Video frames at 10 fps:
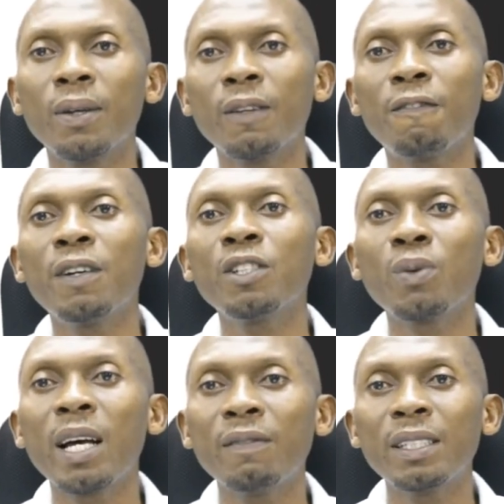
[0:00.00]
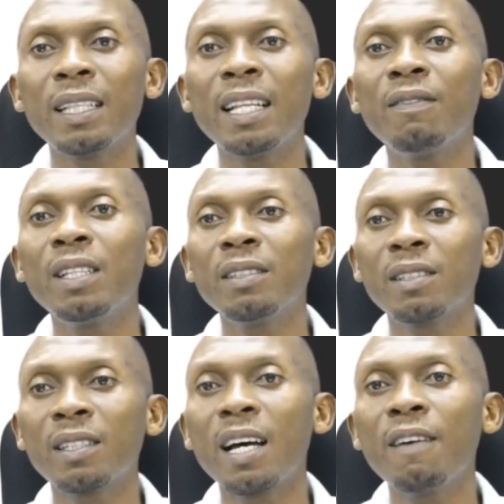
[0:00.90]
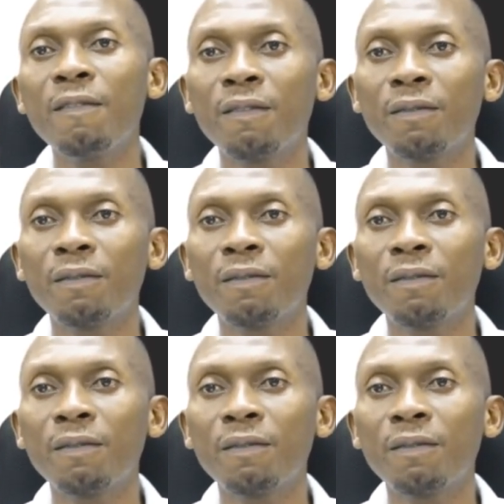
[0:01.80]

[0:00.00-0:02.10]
The first we have is leveling staff.